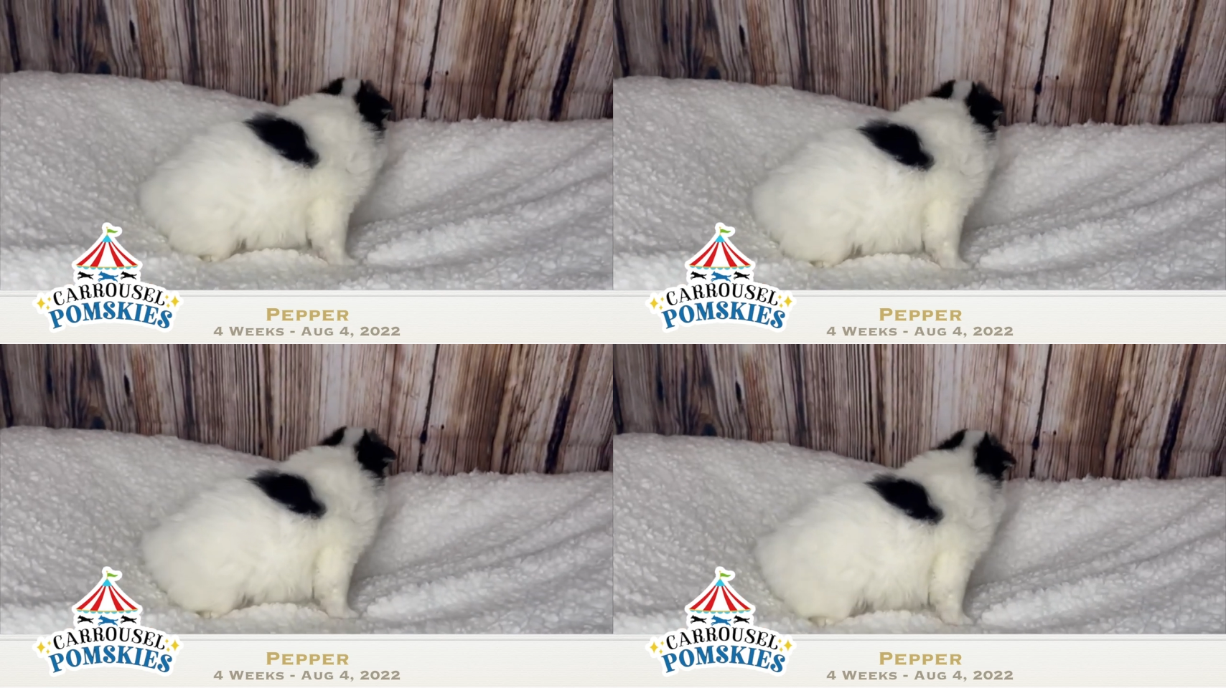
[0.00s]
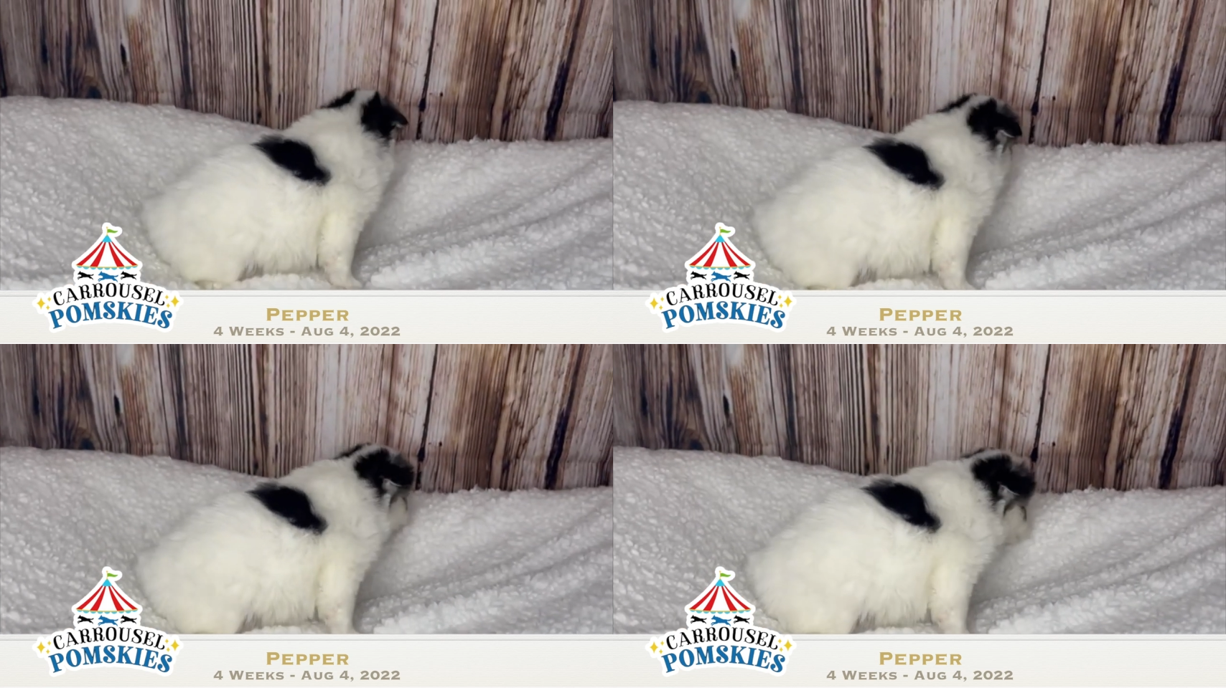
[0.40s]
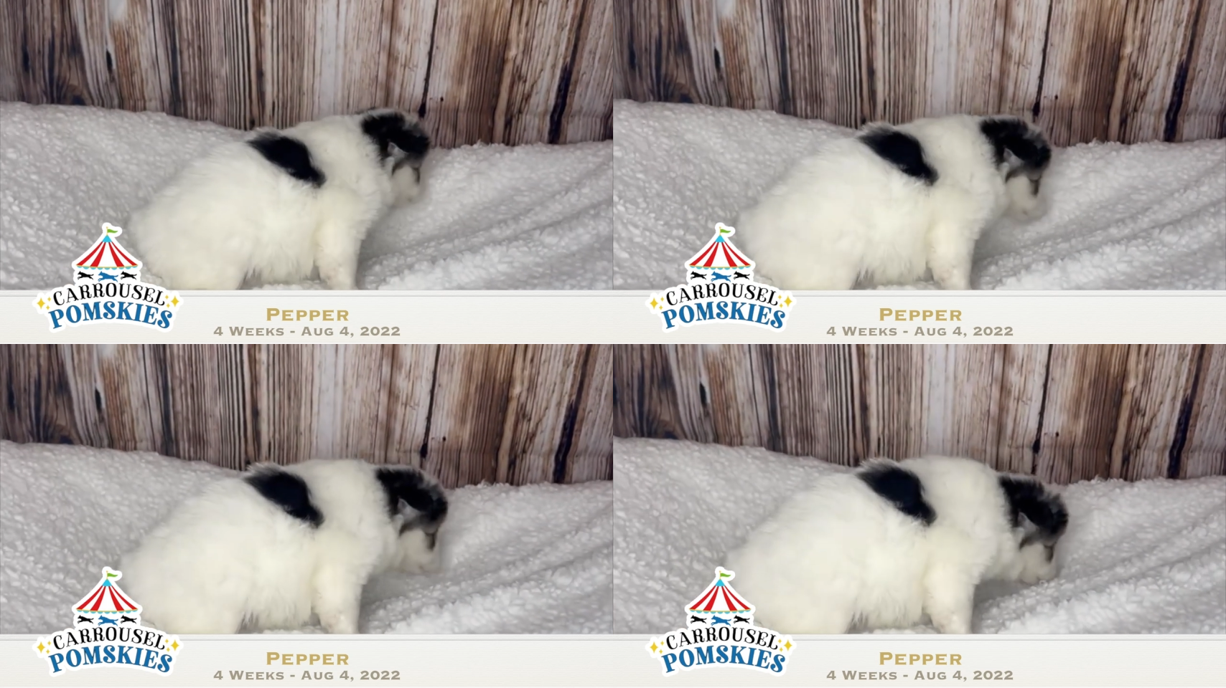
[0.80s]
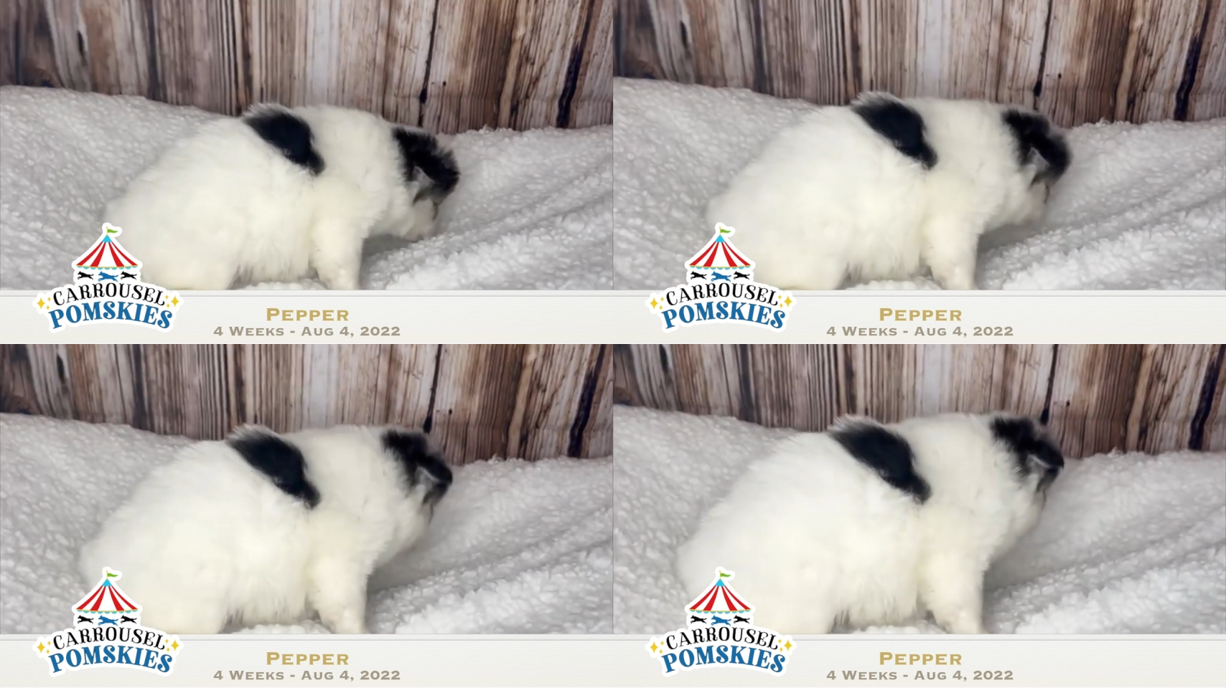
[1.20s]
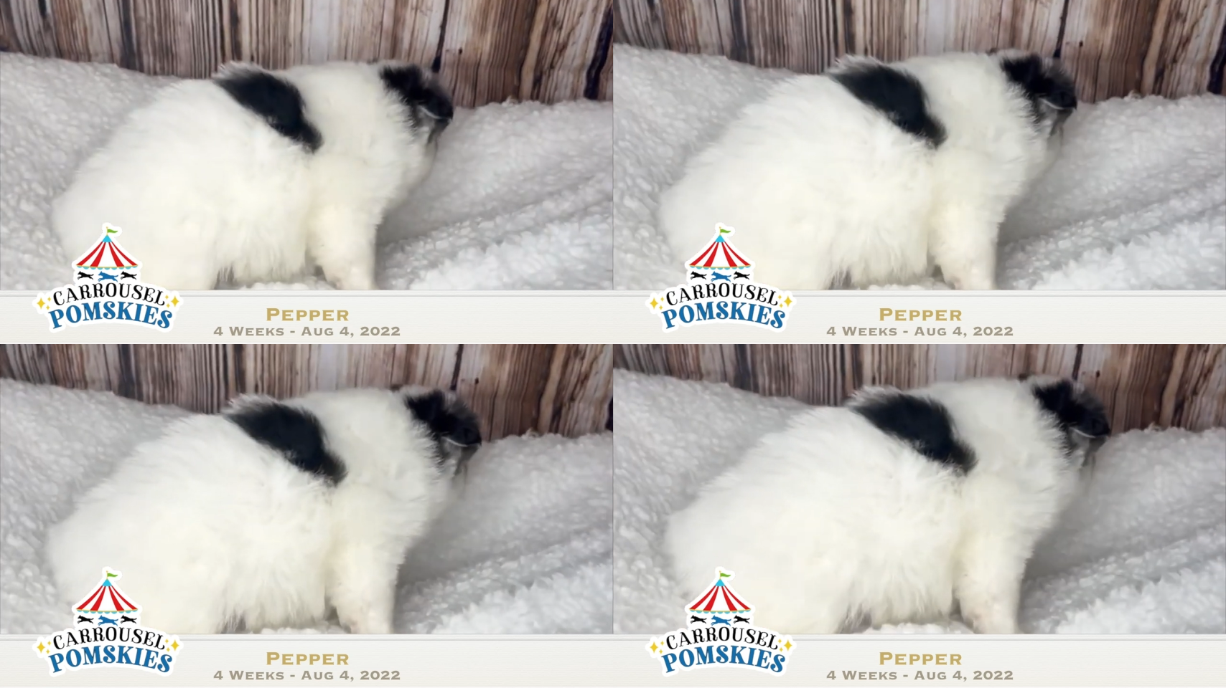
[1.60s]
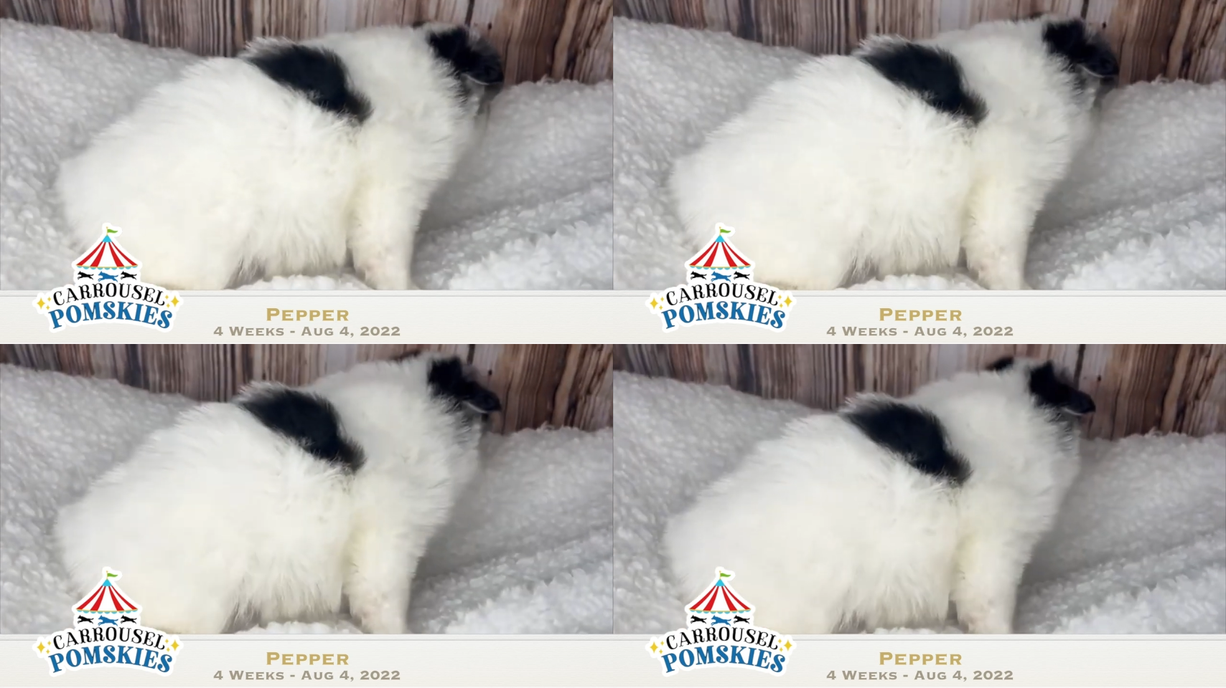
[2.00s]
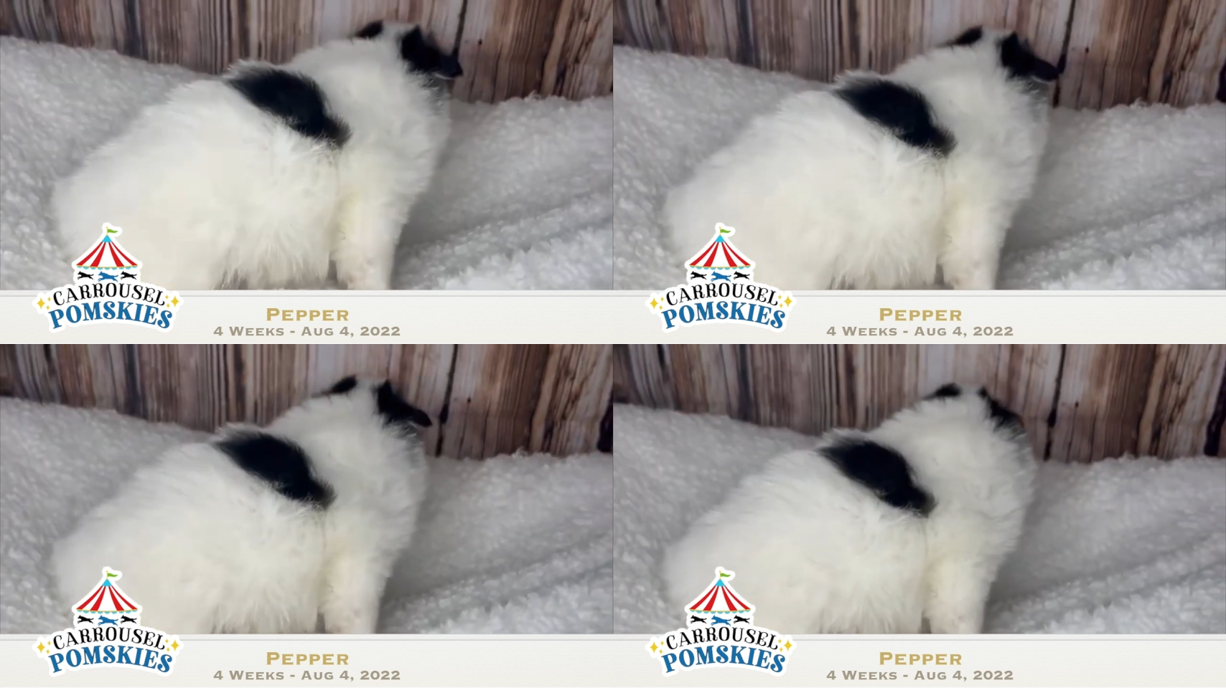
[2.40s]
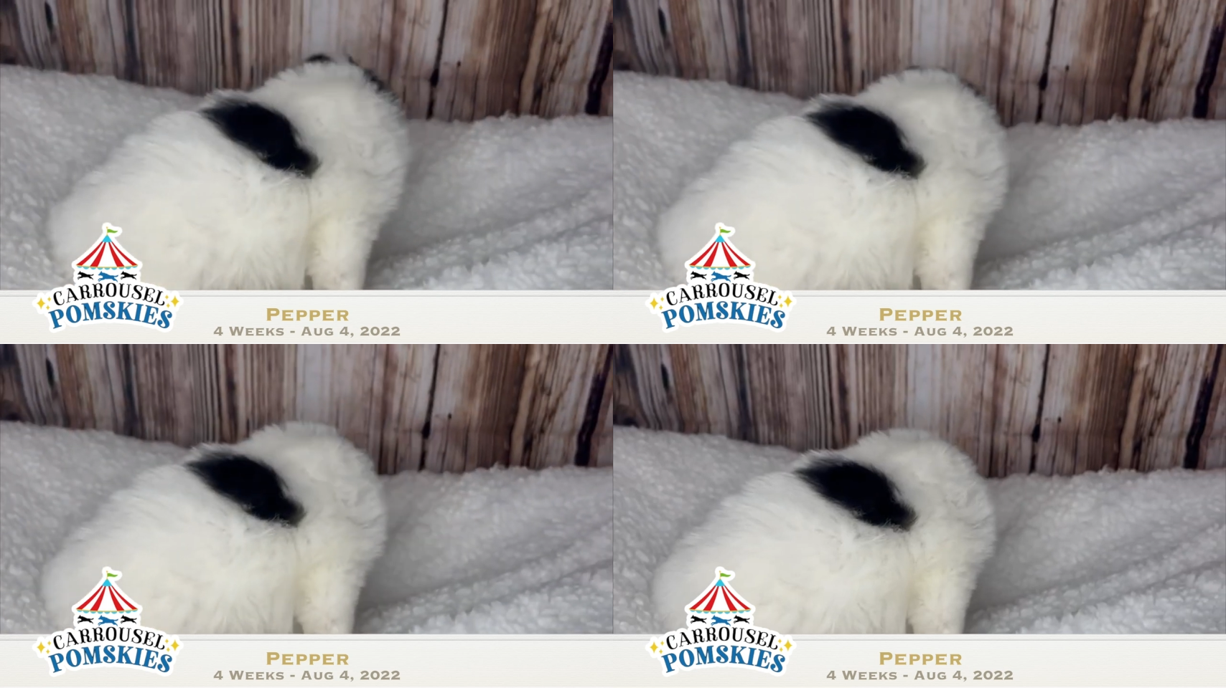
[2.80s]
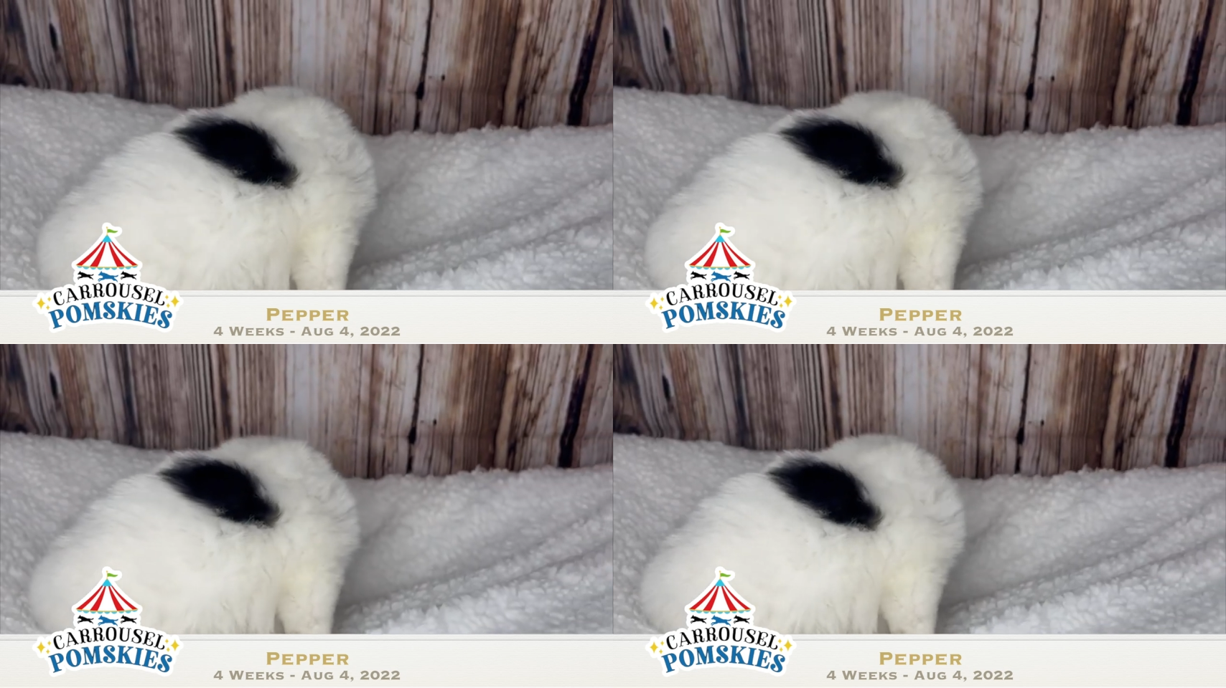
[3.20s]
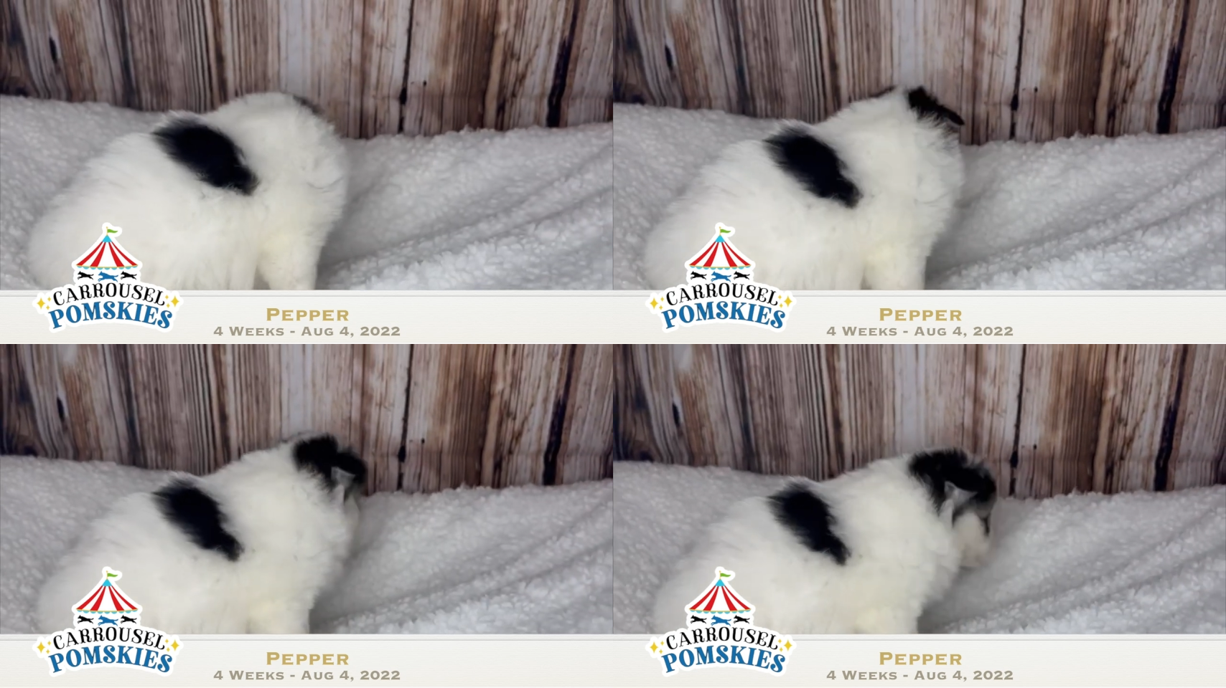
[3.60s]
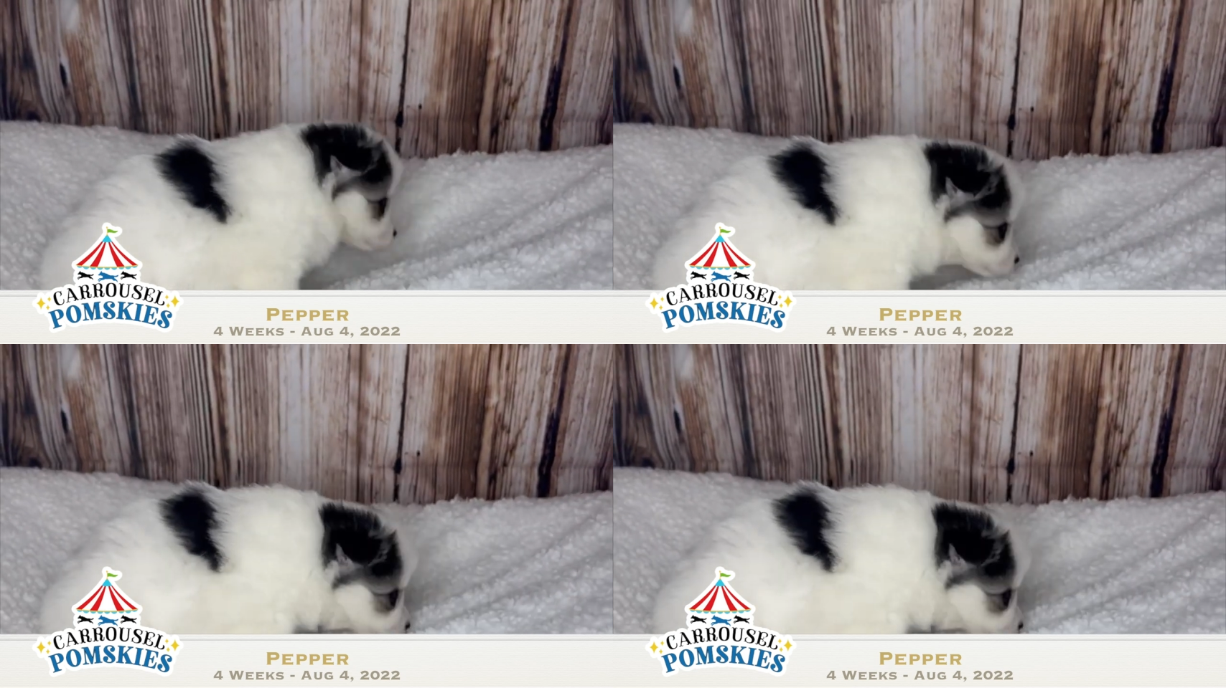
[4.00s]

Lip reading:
[unreadable: no face in view]